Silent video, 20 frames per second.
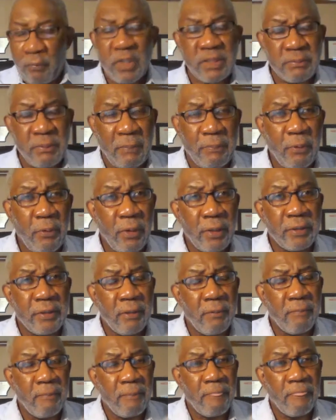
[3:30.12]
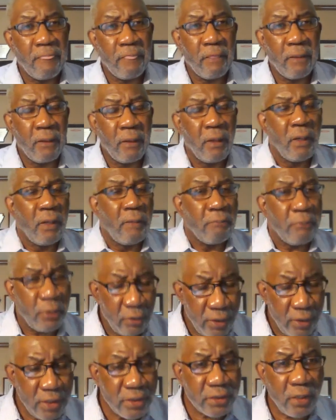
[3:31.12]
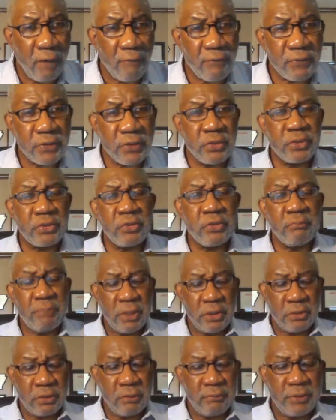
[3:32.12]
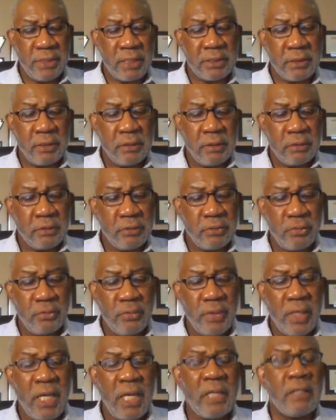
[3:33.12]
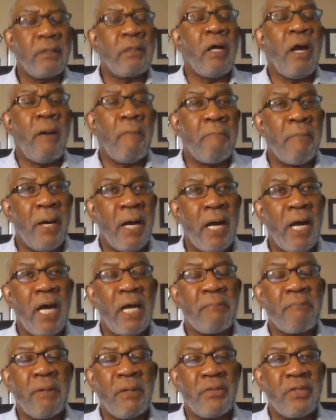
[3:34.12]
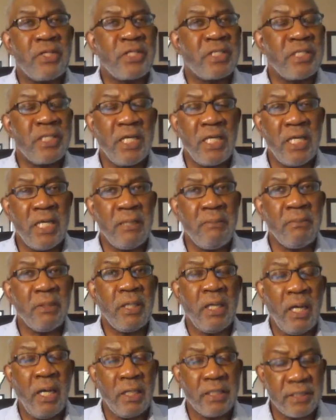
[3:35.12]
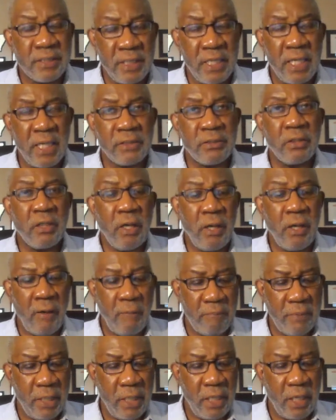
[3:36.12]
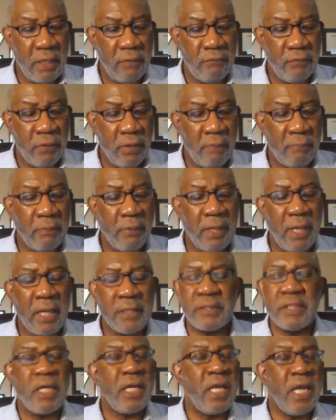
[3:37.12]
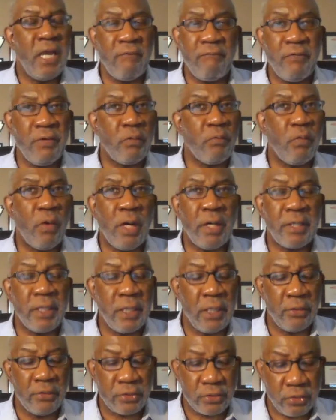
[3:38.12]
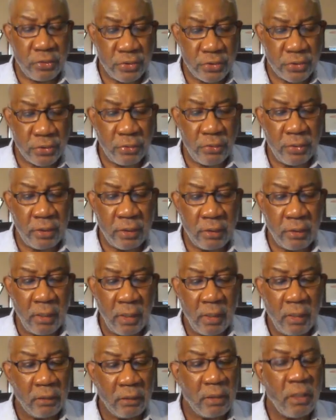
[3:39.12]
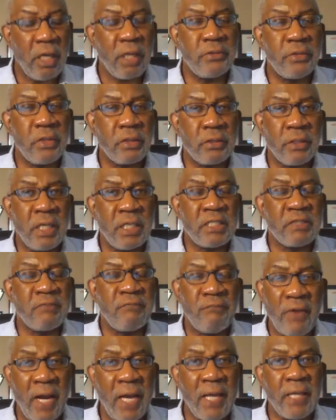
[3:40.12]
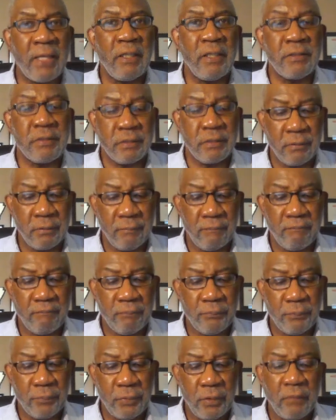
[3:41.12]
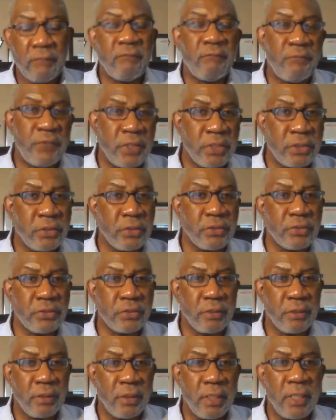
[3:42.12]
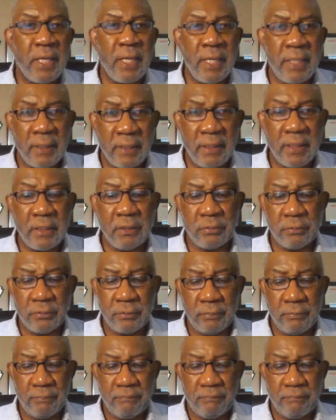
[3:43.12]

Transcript: What's my point? Police officers should be subjected to and abide by the same standard of behavior applied to everyone else concerning conduct that is violent, vicious, and lethal.